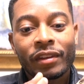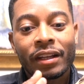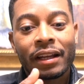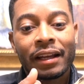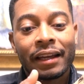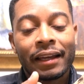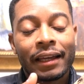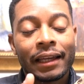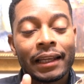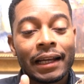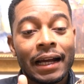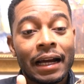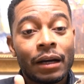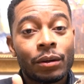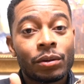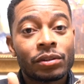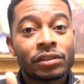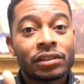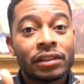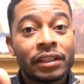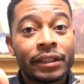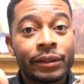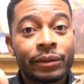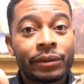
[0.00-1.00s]
and I
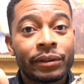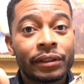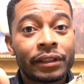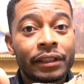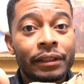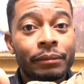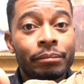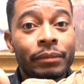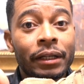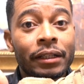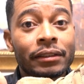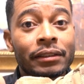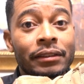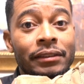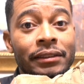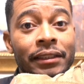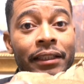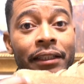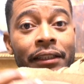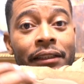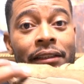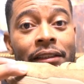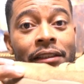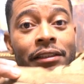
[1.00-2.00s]
was literally about to
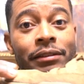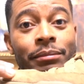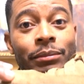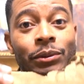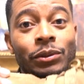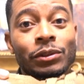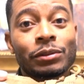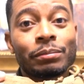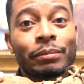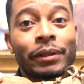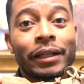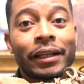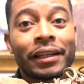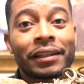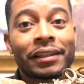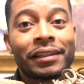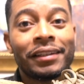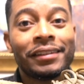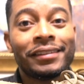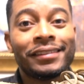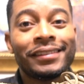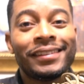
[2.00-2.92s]
take these boots back.